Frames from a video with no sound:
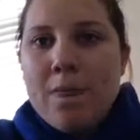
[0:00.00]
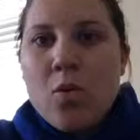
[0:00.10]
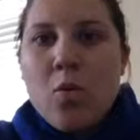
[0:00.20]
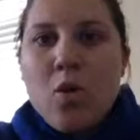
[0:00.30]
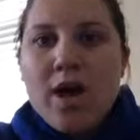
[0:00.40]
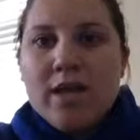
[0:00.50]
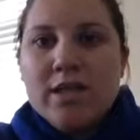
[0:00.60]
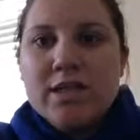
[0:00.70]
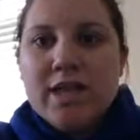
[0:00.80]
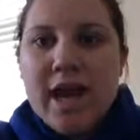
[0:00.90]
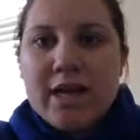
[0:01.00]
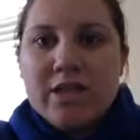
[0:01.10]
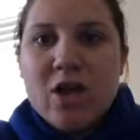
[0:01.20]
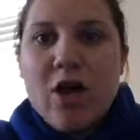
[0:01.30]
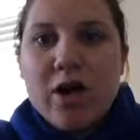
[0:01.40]
Once that
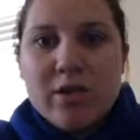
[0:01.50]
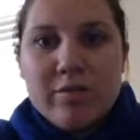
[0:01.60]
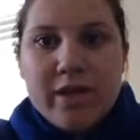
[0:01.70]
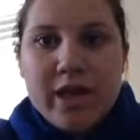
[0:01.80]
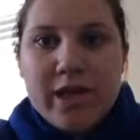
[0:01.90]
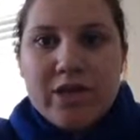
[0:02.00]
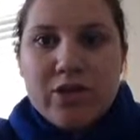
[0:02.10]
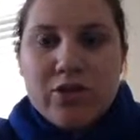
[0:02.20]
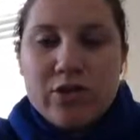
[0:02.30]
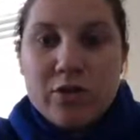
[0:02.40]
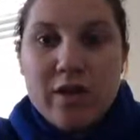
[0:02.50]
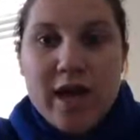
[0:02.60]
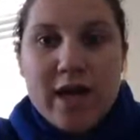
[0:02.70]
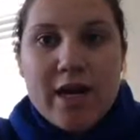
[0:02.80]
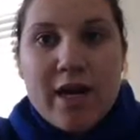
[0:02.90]
is all completed, students will
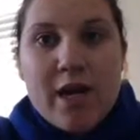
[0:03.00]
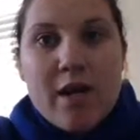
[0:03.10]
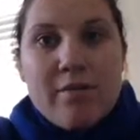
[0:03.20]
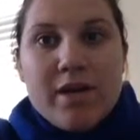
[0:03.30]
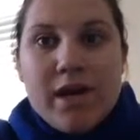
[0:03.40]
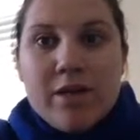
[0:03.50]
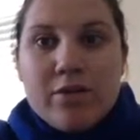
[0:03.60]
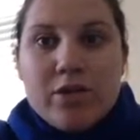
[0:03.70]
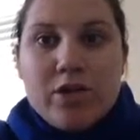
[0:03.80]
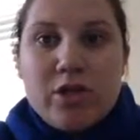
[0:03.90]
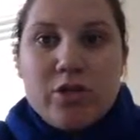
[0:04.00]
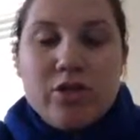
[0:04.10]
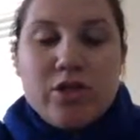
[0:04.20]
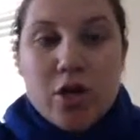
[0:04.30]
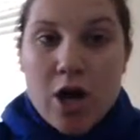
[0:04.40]
then be able to
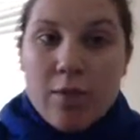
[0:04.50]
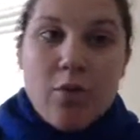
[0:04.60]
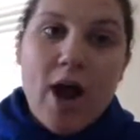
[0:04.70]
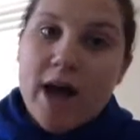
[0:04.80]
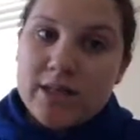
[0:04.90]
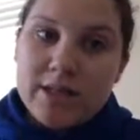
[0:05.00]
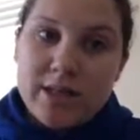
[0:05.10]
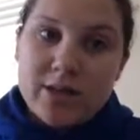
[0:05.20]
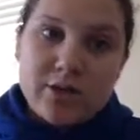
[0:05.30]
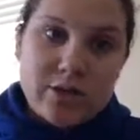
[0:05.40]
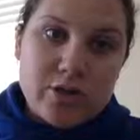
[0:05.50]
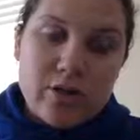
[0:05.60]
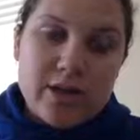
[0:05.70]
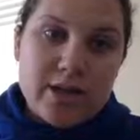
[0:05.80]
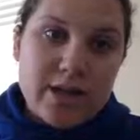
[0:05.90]
start practicing their
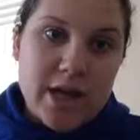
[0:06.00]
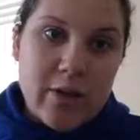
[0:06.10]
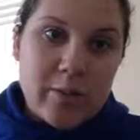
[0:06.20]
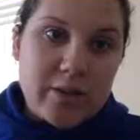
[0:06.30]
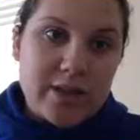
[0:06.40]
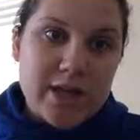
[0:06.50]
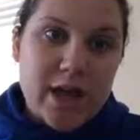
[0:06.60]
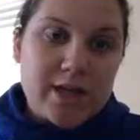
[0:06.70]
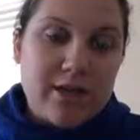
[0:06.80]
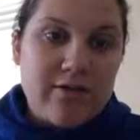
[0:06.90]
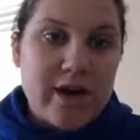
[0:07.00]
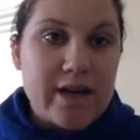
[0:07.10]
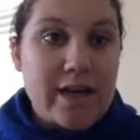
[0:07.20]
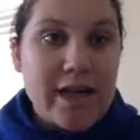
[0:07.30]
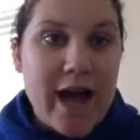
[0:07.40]
stories that they will present in front
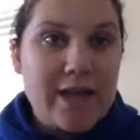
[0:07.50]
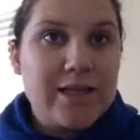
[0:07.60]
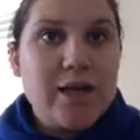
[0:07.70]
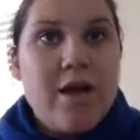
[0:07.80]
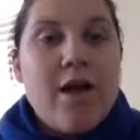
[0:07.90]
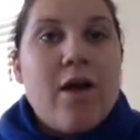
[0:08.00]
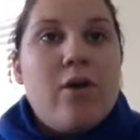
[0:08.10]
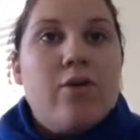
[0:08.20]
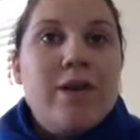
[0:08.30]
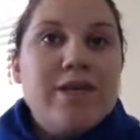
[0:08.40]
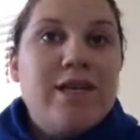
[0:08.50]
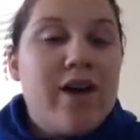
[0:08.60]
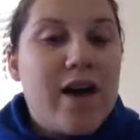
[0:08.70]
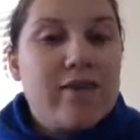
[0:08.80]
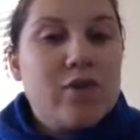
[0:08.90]
of the class. Once they
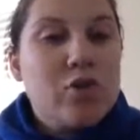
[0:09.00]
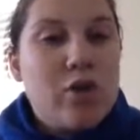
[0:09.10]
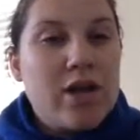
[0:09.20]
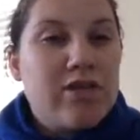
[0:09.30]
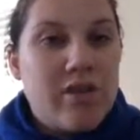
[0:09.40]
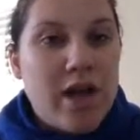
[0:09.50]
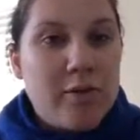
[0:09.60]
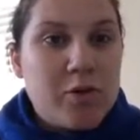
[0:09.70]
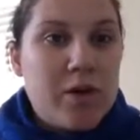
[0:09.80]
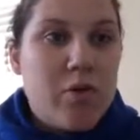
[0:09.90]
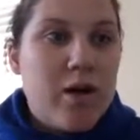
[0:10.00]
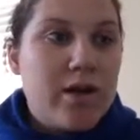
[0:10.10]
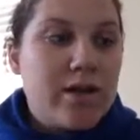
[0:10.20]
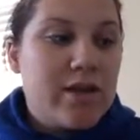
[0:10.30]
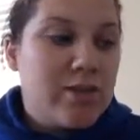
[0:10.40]
have a story developed, what I
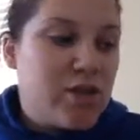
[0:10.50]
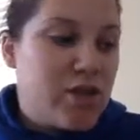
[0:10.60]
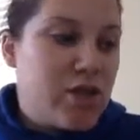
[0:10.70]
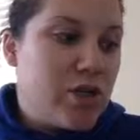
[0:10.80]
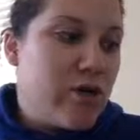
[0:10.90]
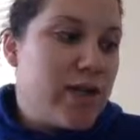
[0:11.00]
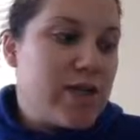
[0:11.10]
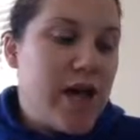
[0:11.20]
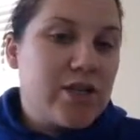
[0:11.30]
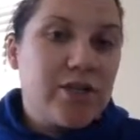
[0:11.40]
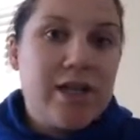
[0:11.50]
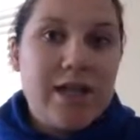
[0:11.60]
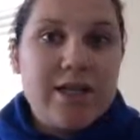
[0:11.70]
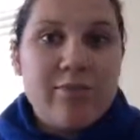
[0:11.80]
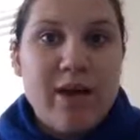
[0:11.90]
wanted them to do is actually
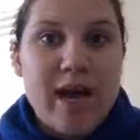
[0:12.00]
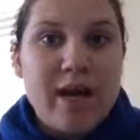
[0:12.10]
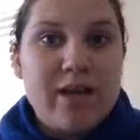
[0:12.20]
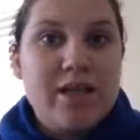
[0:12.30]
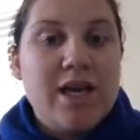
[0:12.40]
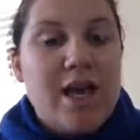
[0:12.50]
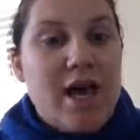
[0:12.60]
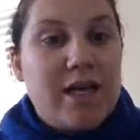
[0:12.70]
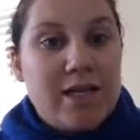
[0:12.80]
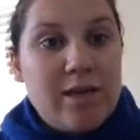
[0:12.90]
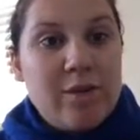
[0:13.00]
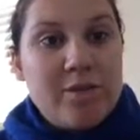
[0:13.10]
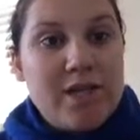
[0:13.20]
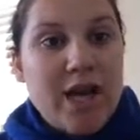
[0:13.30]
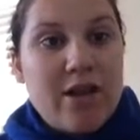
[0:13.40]
get into pairs and team
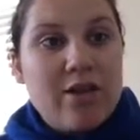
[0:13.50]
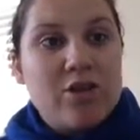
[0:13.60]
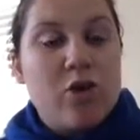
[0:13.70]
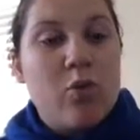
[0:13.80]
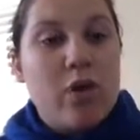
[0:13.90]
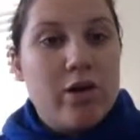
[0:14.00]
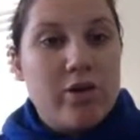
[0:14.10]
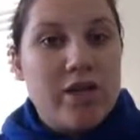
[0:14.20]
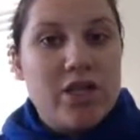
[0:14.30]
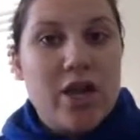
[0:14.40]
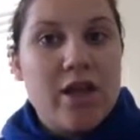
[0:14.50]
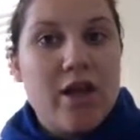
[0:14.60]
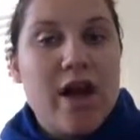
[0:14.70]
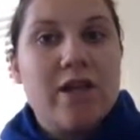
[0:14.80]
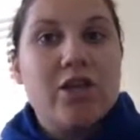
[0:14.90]
up together to work with each
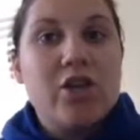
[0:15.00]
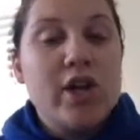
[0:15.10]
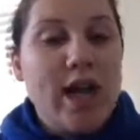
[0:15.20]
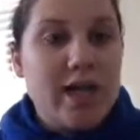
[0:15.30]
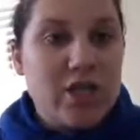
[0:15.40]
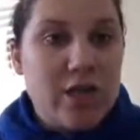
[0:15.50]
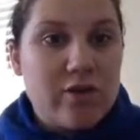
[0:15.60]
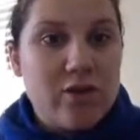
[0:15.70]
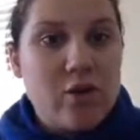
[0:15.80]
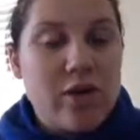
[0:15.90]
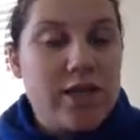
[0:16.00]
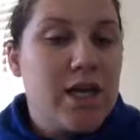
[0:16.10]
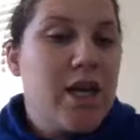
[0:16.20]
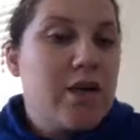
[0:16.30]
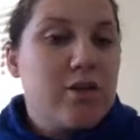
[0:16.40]
other and to look at each other's stories
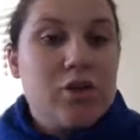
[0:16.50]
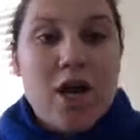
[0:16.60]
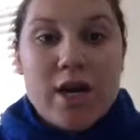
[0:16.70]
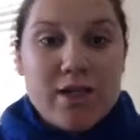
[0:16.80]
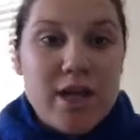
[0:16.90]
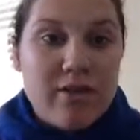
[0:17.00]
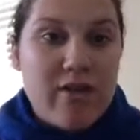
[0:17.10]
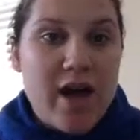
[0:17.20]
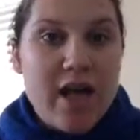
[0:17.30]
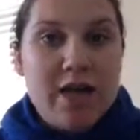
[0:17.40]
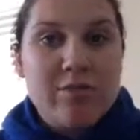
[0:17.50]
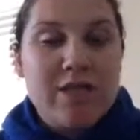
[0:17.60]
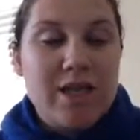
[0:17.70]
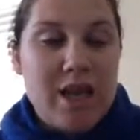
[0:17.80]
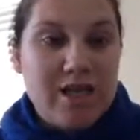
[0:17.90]
to try and identify any
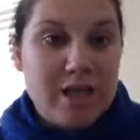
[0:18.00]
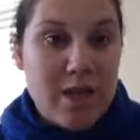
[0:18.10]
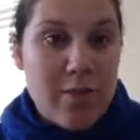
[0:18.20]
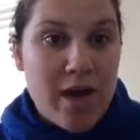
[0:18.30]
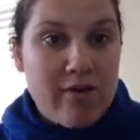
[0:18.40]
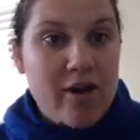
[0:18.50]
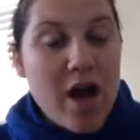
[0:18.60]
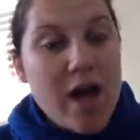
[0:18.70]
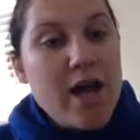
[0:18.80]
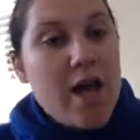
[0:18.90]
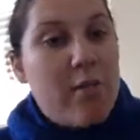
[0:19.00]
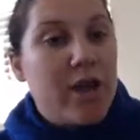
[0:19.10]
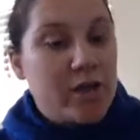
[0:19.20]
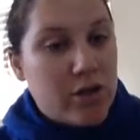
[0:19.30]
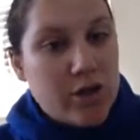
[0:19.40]
mistakes that they may have caught,
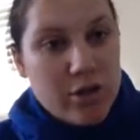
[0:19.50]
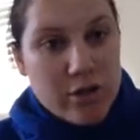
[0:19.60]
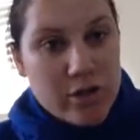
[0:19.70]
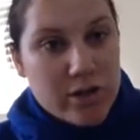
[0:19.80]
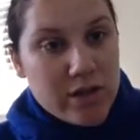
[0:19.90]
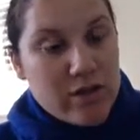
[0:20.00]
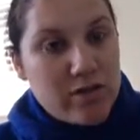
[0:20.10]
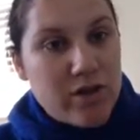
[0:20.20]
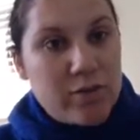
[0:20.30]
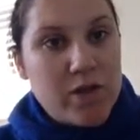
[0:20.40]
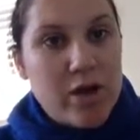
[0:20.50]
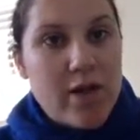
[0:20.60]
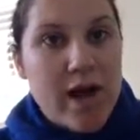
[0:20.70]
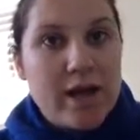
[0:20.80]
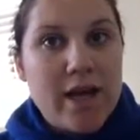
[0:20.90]
make sure that they're using those verbs
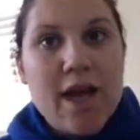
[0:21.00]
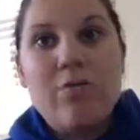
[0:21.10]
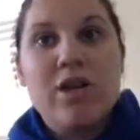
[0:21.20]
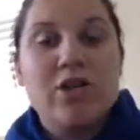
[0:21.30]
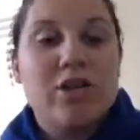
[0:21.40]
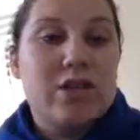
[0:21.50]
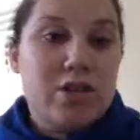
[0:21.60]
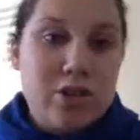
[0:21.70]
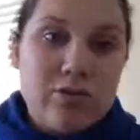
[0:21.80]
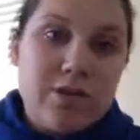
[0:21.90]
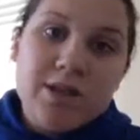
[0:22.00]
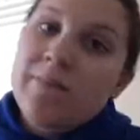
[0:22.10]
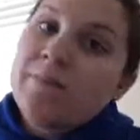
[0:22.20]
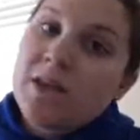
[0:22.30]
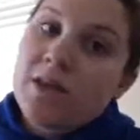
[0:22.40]
correctly, and make sure that students
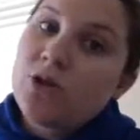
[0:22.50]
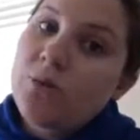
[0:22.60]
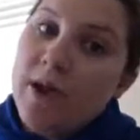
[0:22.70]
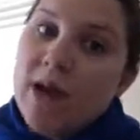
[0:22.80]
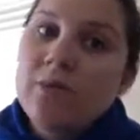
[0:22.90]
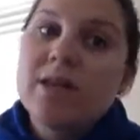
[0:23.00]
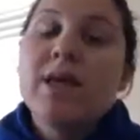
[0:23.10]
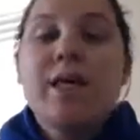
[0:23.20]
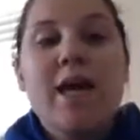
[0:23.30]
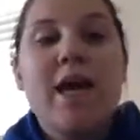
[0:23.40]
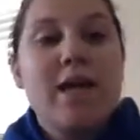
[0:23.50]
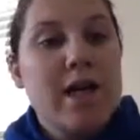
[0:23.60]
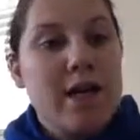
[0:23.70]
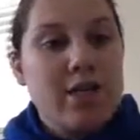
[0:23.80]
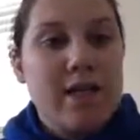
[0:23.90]
that they're paired with can
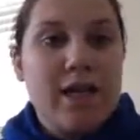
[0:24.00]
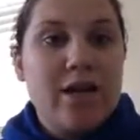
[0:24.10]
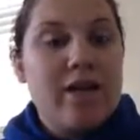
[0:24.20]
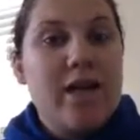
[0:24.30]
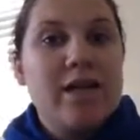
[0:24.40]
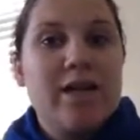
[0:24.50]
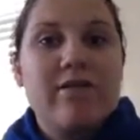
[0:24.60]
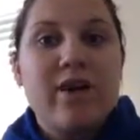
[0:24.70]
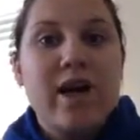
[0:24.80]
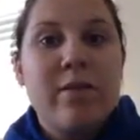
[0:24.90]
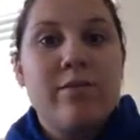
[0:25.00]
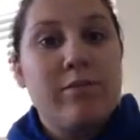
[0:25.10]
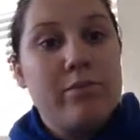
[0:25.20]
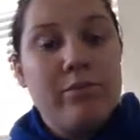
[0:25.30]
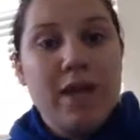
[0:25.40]
actually clearly identify a
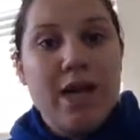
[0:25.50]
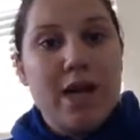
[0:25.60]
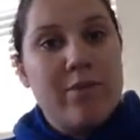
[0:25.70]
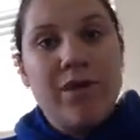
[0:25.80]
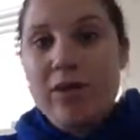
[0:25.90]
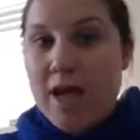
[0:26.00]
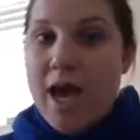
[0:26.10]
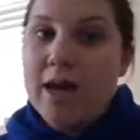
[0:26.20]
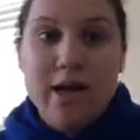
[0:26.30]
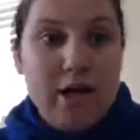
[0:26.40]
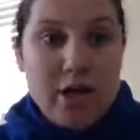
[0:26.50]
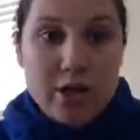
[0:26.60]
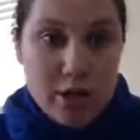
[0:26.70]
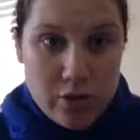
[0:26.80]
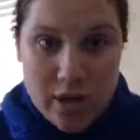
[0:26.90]
beginning, middle, and end
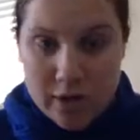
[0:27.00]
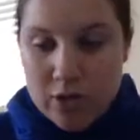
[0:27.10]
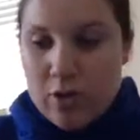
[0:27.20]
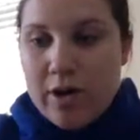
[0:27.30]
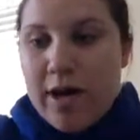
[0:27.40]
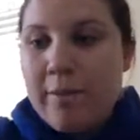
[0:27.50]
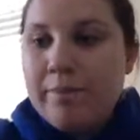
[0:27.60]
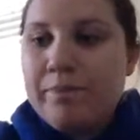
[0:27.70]
to that story.